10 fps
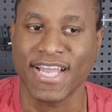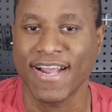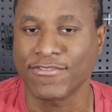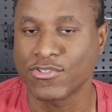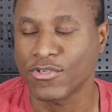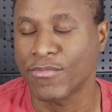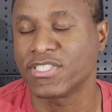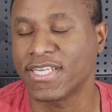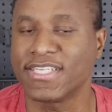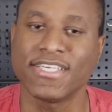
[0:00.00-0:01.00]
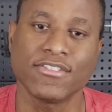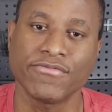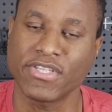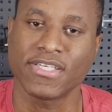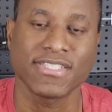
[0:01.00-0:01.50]
I have so much ideas of
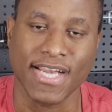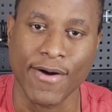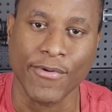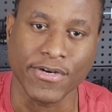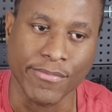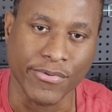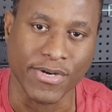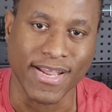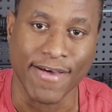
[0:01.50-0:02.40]
things that I wanted to put out.